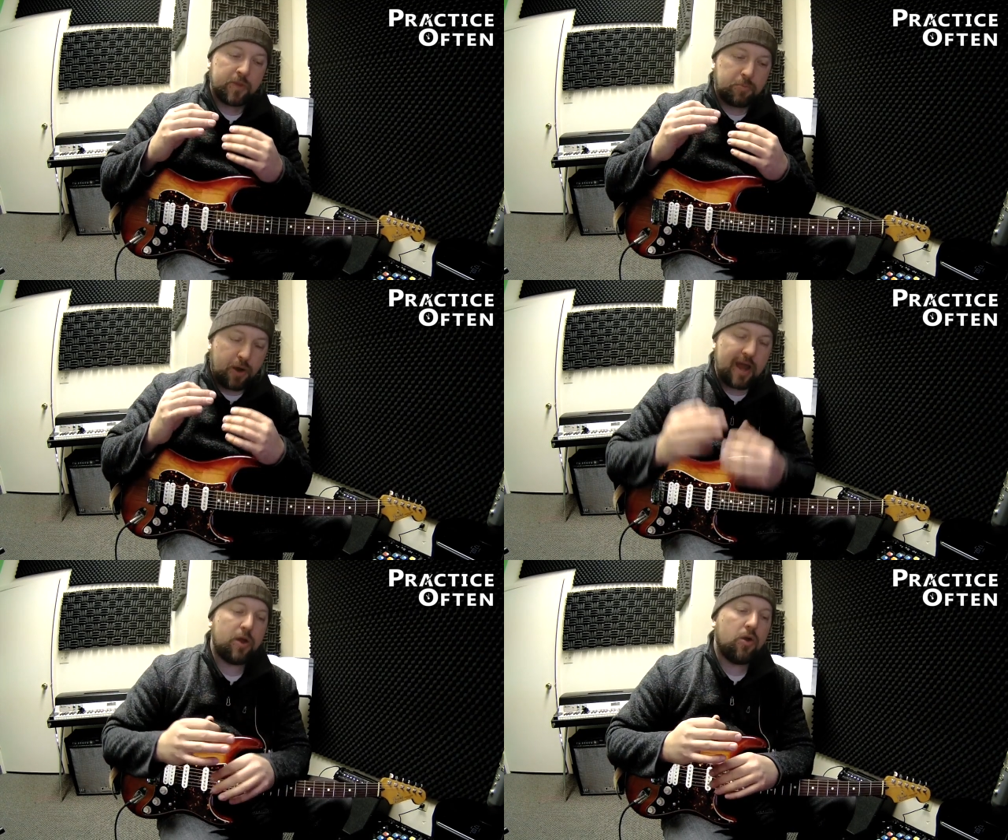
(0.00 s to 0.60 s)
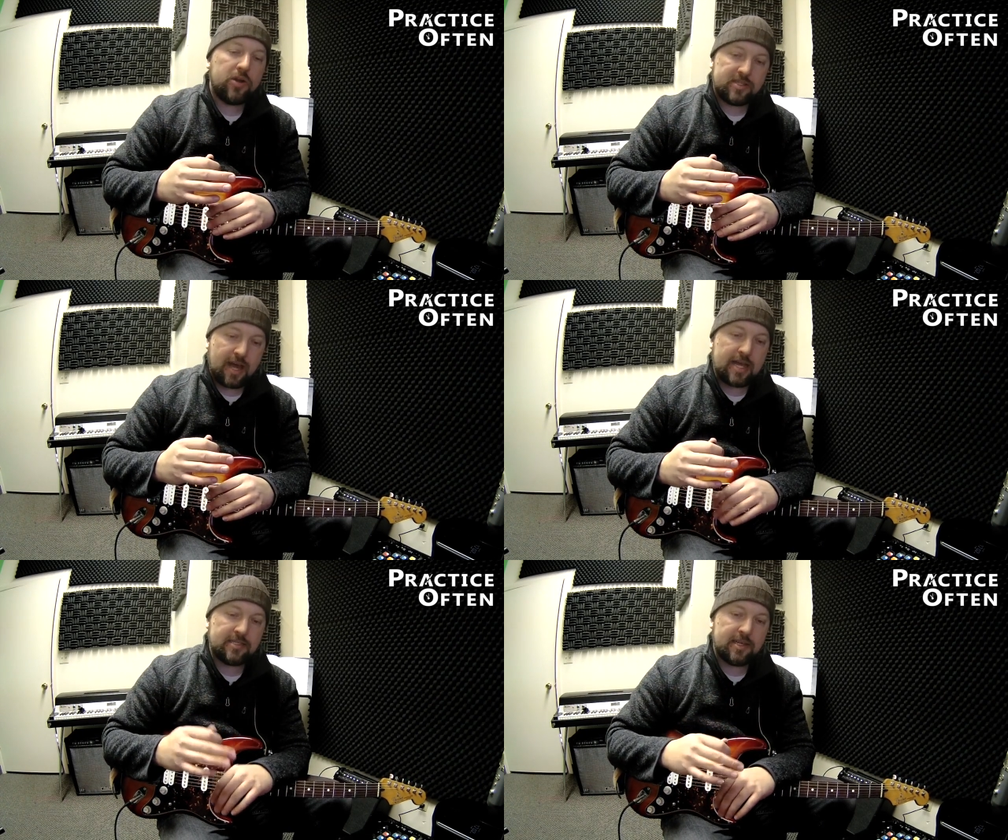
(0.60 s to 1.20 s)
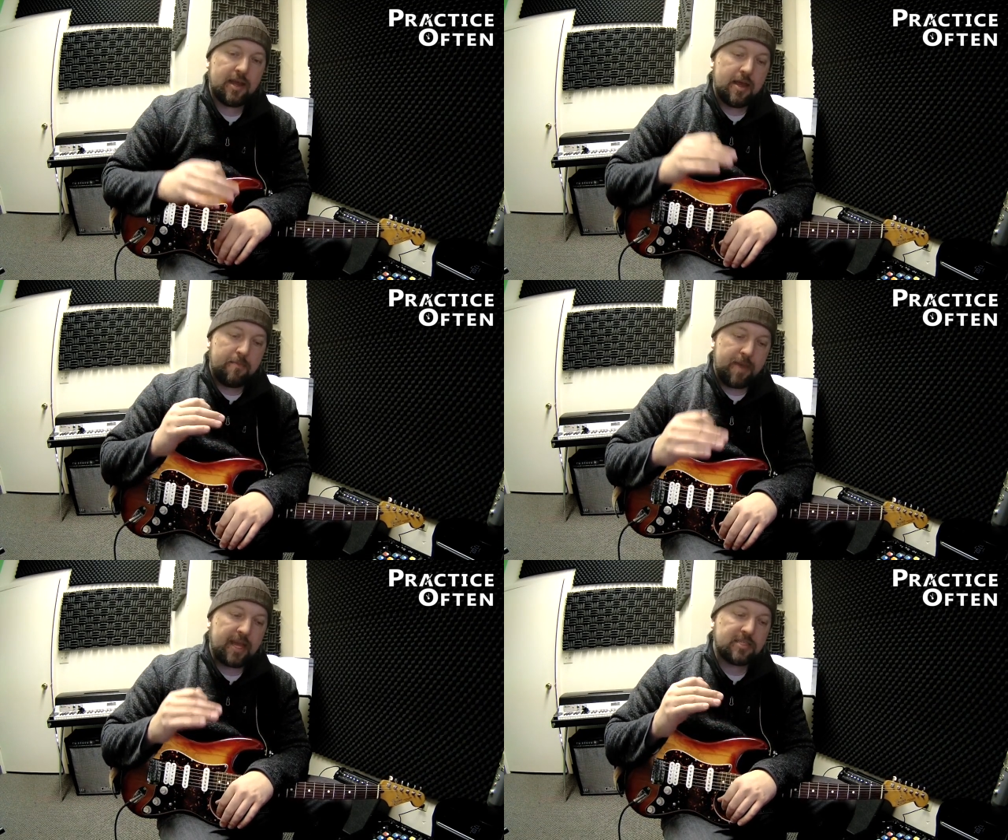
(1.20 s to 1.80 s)
Prioritize it.
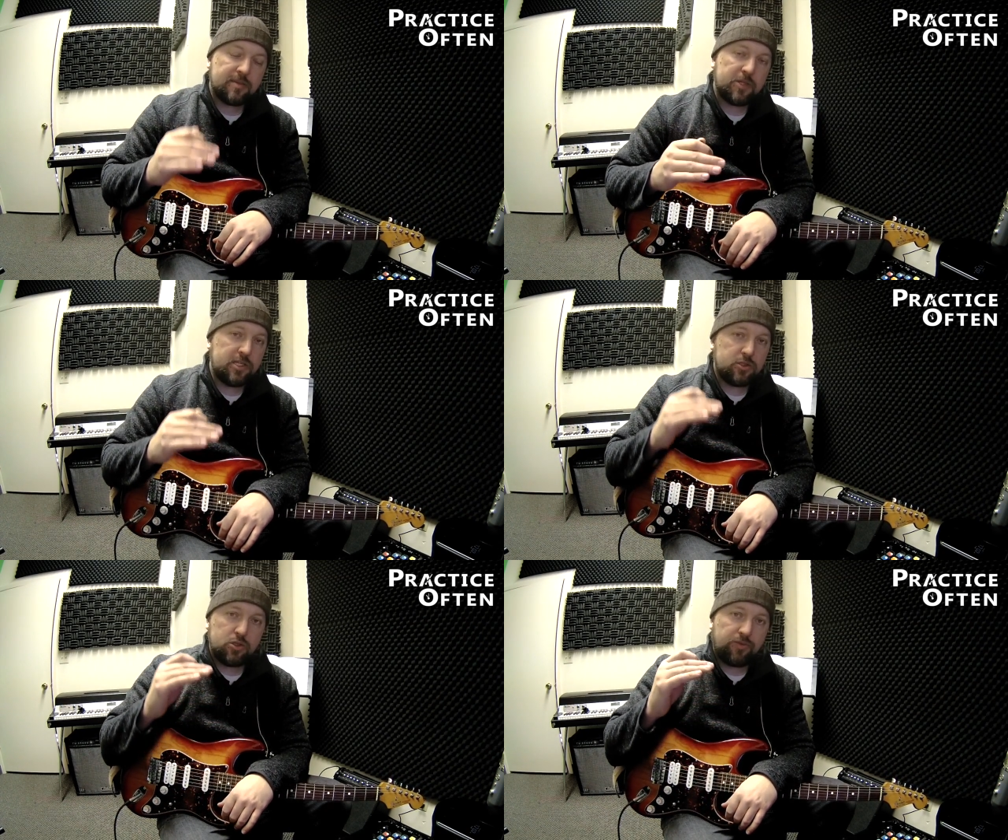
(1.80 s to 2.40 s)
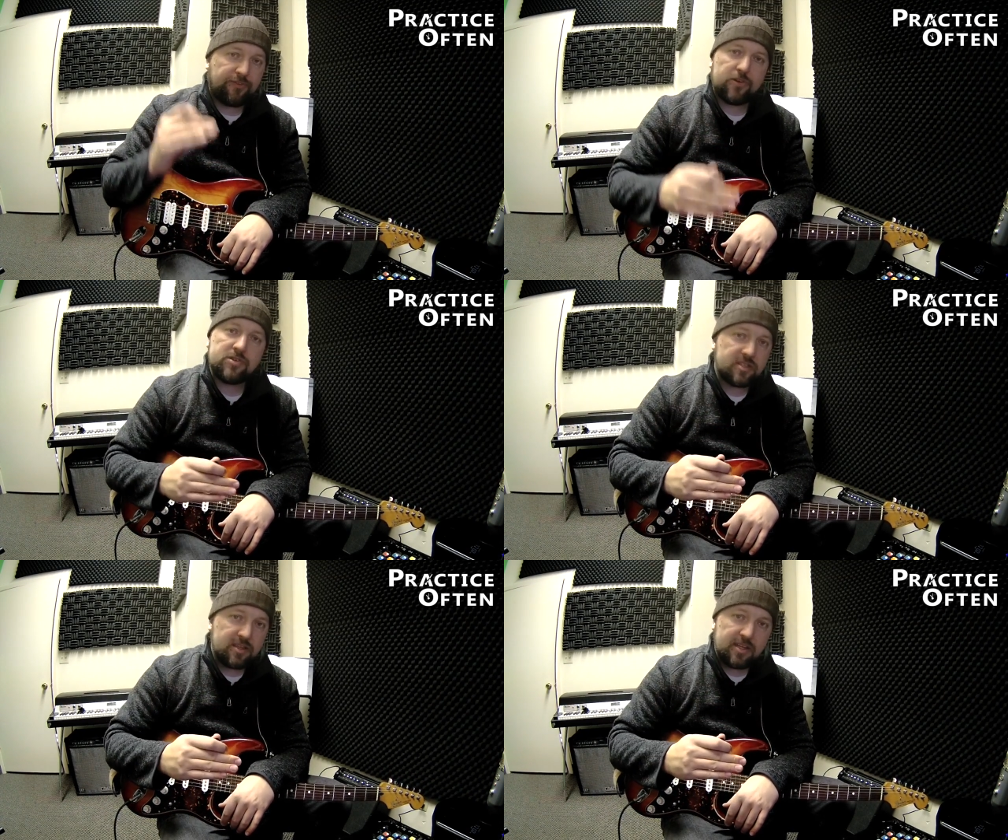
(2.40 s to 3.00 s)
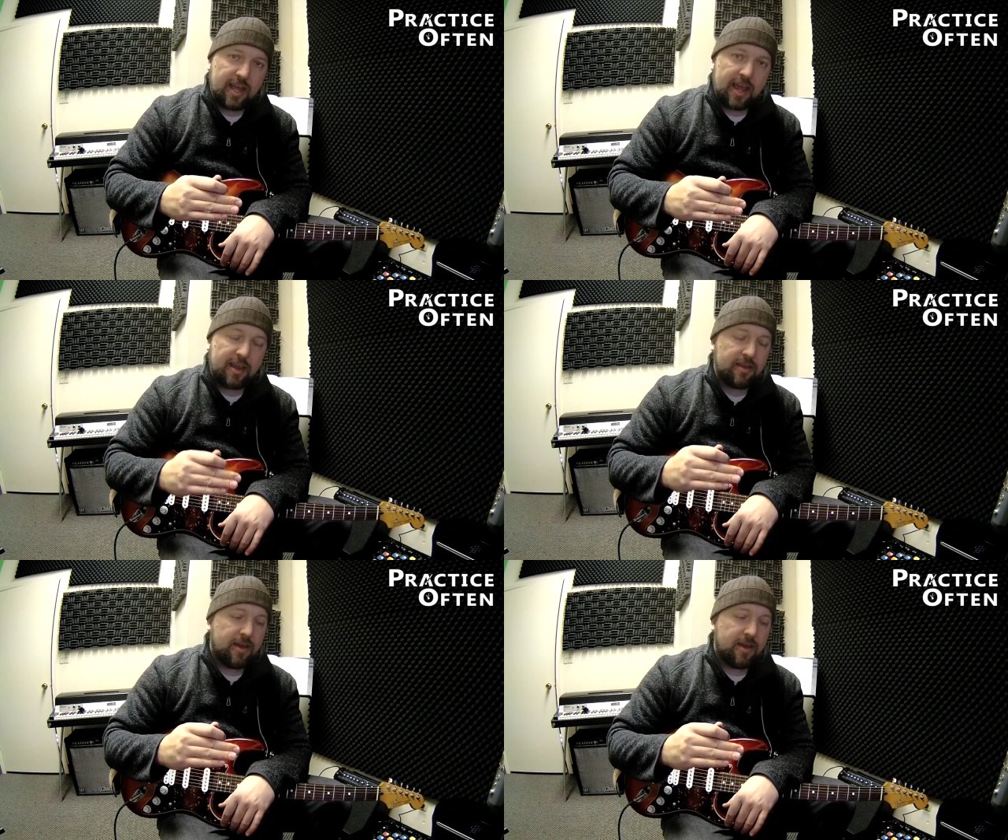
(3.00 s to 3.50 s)
Make it something you do first in the day,